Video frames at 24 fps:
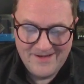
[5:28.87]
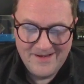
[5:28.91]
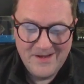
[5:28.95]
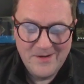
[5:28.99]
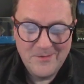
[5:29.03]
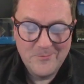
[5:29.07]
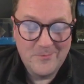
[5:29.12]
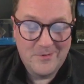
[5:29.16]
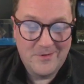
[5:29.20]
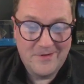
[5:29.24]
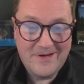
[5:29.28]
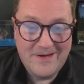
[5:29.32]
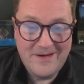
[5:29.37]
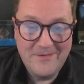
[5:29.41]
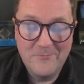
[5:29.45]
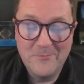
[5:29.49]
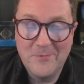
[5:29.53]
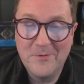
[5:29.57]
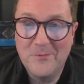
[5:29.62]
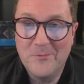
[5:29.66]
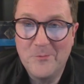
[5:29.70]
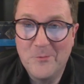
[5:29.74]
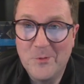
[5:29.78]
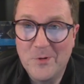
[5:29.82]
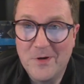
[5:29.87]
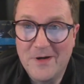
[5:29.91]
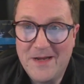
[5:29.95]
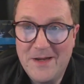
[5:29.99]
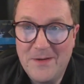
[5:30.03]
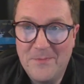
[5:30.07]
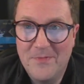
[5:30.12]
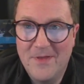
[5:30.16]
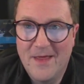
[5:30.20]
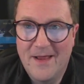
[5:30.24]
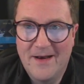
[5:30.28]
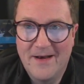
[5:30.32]
We'll
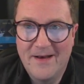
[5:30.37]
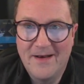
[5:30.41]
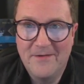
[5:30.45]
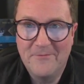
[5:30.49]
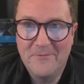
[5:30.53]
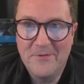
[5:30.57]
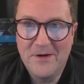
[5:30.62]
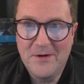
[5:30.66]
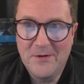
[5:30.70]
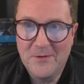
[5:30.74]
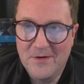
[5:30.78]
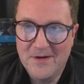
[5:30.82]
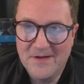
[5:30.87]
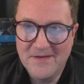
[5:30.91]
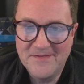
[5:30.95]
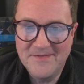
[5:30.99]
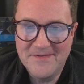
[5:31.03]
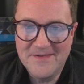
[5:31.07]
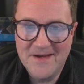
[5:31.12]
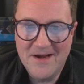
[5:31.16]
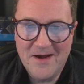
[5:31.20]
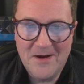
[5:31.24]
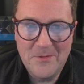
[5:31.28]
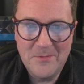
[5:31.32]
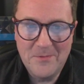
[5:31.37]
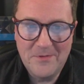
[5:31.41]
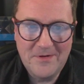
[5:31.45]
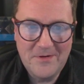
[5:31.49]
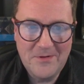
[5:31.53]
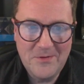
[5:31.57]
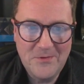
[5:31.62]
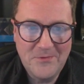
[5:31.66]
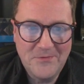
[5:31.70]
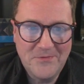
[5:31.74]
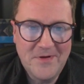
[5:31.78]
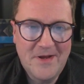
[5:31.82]
keep that in the video. Let's see how it
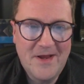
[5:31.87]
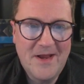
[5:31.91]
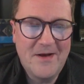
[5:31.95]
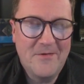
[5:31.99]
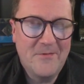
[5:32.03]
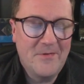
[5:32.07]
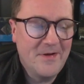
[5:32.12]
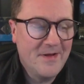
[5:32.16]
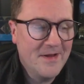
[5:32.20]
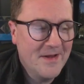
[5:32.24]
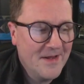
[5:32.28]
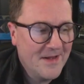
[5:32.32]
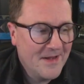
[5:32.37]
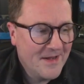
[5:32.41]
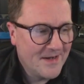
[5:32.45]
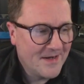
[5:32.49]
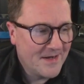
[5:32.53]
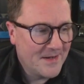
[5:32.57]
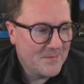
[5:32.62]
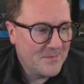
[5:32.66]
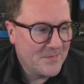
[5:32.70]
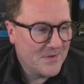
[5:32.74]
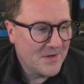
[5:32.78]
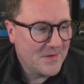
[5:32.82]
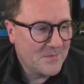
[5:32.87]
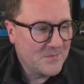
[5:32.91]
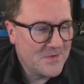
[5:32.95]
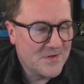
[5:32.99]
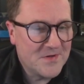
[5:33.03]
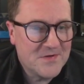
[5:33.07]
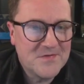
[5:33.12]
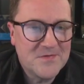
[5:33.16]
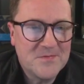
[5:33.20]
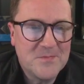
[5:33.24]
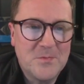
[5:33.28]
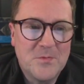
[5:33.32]
goes. Anyway, let me
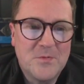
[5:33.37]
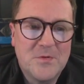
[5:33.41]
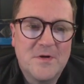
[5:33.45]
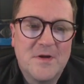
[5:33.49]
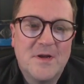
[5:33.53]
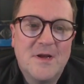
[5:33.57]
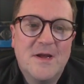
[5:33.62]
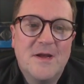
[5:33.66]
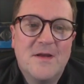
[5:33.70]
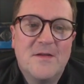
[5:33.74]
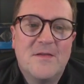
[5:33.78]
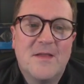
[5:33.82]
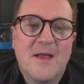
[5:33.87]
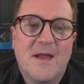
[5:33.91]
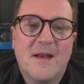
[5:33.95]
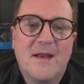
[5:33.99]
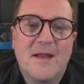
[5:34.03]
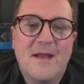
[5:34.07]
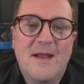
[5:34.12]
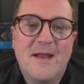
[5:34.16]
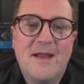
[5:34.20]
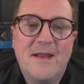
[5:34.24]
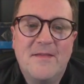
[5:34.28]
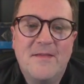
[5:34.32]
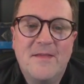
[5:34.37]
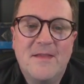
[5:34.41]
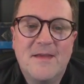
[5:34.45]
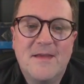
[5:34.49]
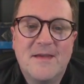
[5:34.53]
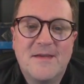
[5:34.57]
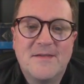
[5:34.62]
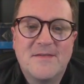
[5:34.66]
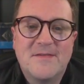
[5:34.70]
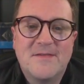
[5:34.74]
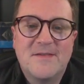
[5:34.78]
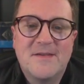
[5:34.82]
just put it that in
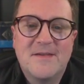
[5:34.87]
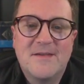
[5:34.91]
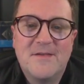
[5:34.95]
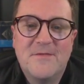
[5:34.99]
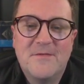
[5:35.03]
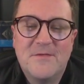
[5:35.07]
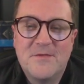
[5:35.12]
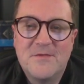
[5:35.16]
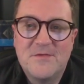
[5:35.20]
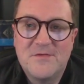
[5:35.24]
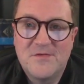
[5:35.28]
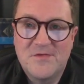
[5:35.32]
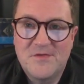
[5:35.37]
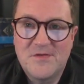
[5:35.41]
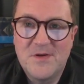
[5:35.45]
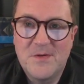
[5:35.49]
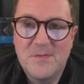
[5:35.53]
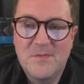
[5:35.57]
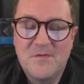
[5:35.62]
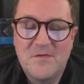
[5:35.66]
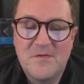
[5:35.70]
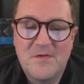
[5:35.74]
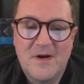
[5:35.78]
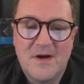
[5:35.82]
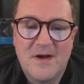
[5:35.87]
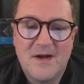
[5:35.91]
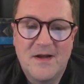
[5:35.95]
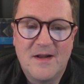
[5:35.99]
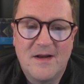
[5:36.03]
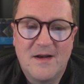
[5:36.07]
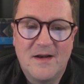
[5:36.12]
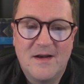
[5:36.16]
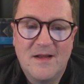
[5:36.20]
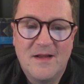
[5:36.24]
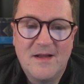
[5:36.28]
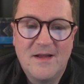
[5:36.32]
this zip
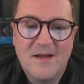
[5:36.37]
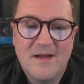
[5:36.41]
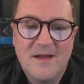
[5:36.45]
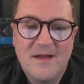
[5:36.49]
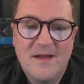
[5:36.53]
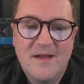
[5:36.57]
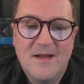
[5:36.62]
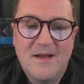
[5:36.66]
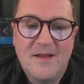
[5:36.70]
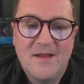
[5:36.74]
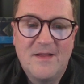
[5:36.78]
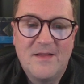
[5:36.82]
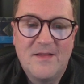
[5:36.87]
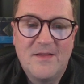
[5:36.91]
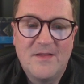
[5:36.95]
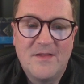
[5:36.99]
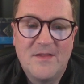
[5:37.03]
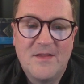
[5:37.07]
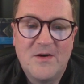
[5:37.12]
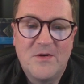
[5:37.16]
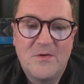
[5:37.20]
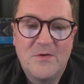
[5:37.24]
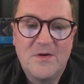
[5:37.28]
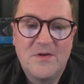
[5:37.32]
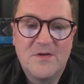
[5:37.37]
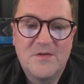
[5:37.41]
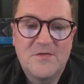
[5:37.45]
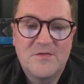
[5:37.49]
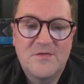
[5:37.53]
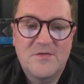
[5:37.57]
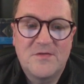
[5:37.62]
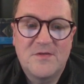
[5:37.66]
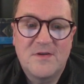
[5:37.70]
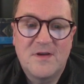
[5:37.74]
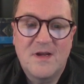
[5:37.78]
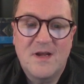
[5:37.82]
file, there
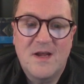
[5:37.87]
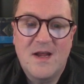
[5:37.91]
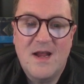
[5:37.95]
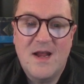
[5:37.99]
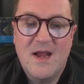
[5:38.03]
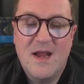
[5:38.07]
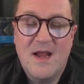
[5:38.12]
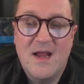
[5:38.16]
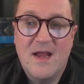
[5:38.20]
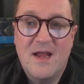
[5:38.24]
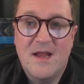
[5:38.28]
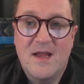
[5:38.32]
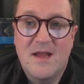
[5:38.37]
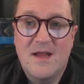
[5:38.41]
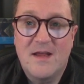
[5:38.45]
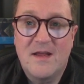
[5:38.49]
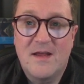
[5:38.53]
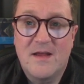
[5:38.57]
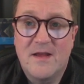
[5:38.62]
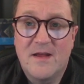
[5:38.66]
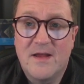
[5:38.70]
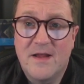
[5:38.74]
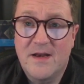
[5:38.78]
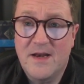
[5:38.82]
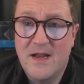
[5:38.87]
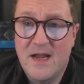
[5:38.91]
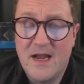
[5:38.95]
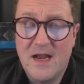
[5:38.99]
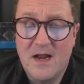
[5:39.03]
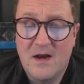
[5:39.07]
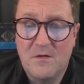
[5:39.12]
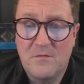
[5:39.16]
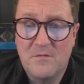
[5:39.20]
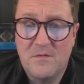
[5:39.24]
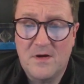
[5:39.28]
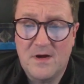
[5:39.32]
is an
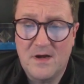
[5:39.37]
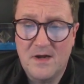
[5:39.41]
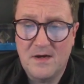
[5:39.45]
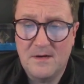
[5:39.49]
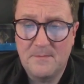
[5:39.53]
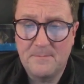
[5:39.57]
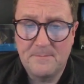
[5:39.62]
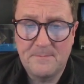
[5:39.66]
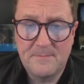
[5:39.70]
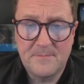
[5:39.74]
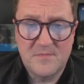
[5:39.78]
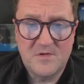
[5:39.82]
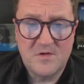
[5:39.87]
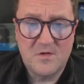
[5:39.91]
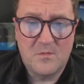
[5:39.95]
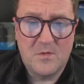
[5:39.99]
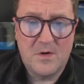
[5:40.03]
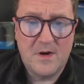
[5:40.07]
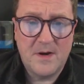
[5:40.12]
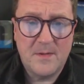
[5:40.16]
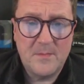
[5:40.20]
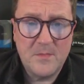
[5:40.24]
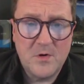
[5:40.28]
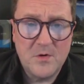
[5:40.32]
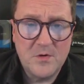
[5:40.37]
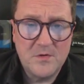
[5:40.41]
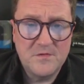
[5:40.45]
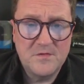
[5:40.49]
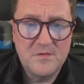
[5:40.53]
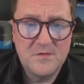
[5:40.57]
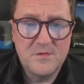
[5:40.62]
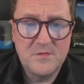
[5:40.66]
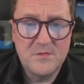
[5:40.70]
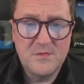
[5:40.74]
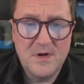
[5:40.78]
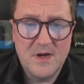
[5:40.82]
AL file. So what I'm going to
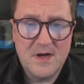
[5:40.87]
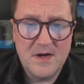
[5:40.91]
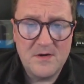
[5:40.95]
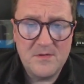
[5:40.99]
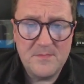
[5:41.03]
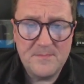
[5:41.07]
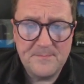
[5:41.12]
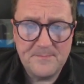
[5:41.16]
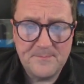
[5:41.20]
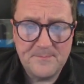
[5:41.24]
do now,